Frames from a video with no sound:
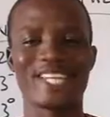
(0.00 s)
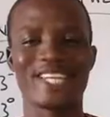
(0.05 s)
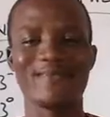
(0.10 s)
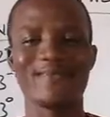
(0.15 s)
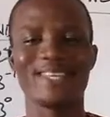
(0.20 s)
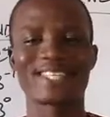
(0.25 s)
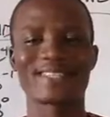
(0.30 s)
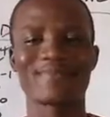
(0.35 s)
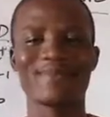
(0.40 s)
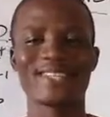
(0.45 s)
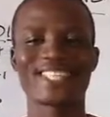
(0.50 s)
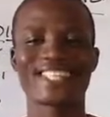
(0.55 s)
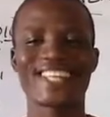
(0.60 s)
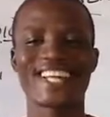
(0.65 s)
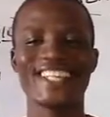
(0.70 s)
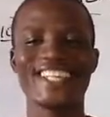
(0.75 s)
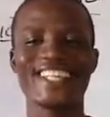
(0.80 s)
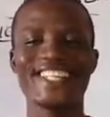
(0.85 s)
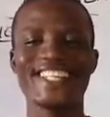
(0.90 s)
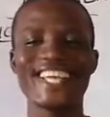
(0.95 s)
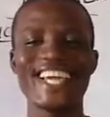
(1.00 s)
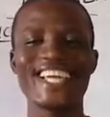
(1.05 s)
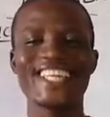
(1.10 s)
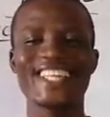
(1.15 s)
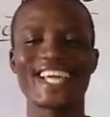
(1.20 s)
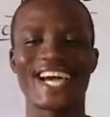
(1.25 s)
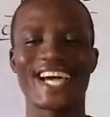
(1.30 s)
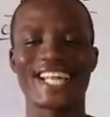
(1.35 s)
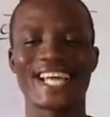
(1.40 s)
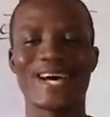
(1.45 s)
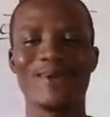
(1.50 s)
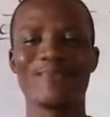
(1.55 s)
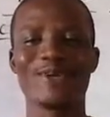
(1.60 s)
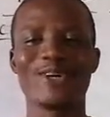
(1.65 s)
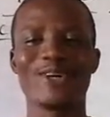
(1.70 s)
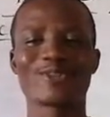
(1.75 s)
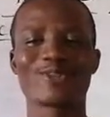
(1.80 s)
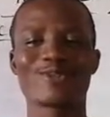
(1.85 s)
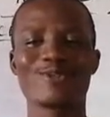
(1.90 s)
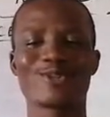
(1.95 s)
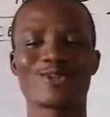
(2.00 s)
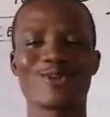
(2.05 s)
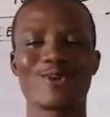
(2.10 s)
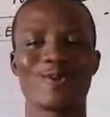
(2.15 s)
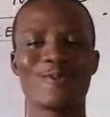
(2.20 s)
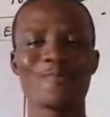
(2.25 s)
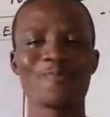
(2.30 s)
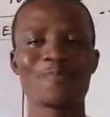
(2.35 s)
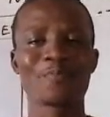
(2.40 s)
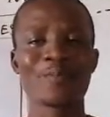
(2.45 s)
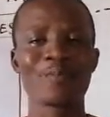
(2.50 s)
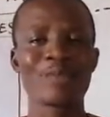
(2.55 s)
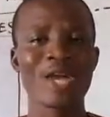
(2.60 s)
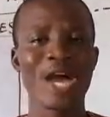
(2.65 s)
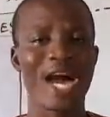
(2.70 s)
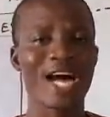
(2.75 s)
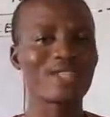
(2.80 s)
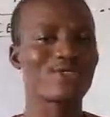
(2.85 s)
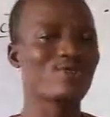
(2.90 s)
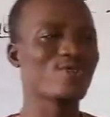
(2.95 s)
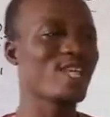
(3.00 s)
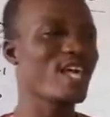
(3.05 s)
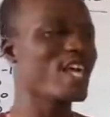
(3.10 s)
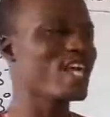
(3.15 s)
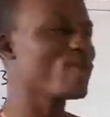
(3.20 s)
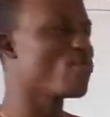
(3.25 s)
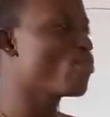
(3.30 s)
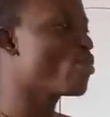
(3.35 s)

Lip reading: name is Mr. Legend and I'm your tutor. Today